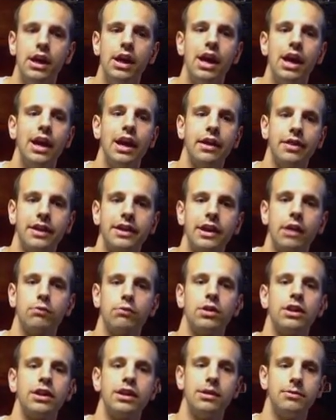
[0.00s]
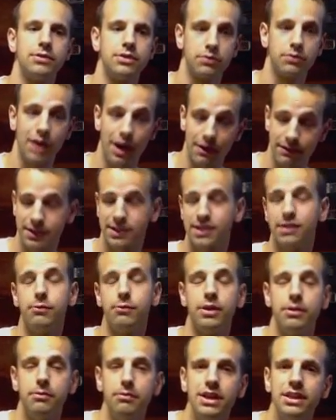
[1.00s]
And I think that really comes through, obviously,
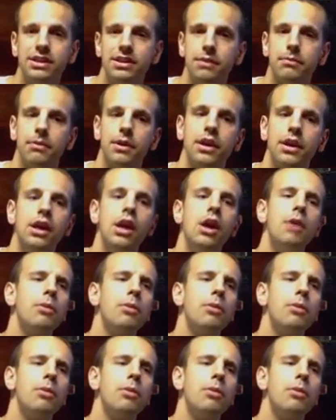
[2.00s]
when you meet somebody.